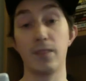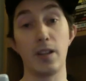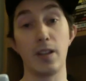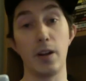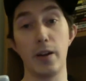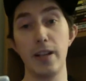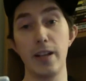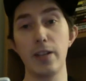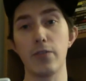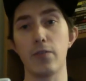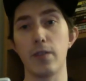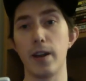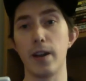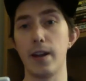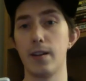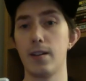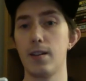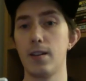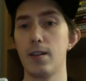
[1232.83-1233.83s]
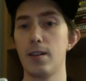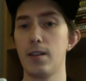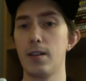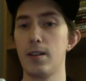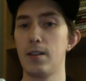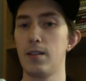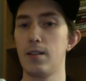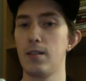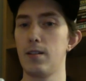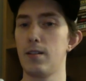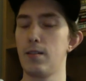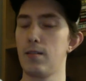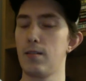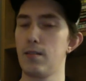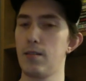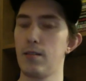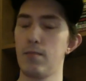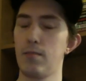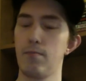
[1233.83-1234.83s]
know, he's great. He, he,
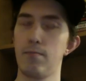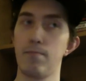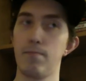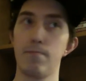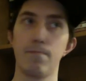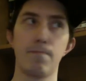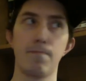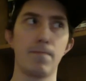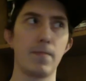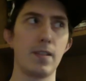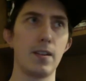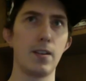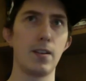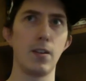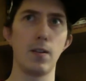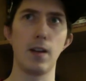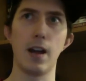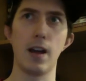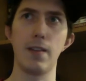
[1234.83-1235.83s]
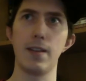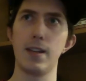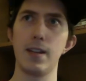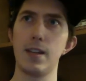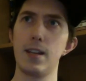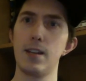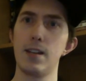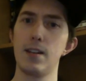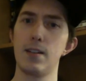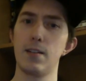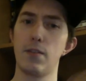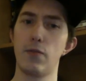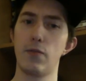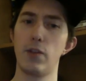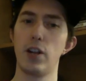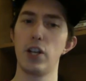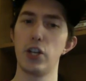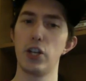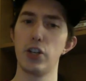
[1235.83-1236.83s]
he, you know, I think he does a
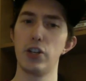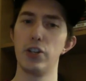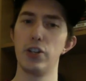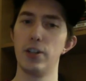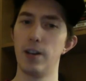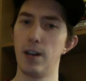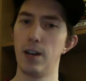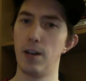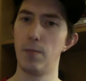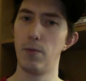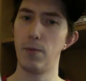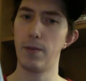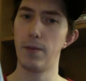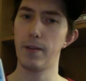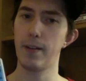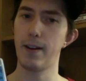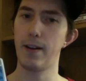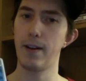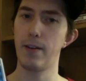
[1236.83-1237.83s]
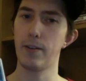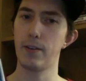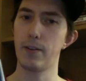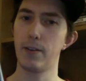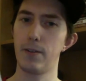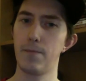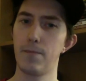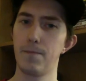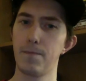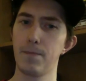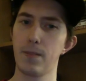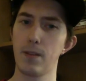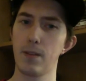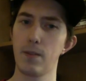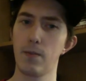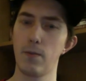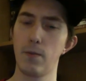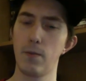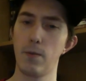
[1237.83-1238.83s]
really good job with the character,
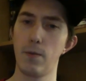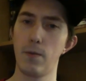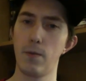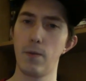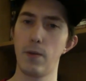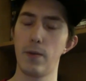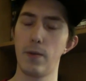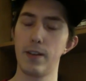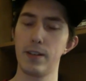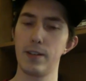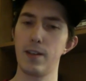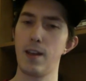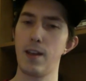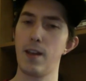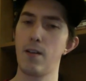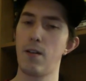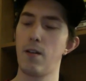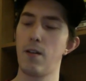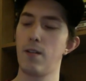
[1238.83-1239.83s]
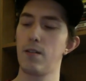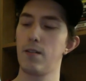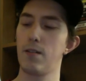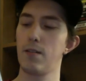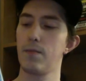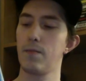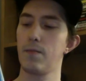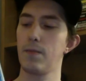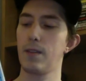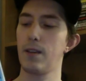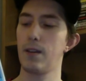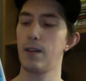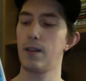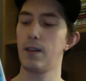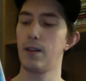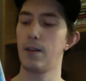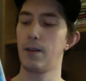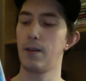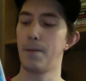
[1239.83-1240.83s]
with his take on it.
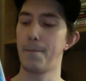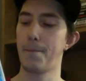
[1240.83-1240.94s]
And um,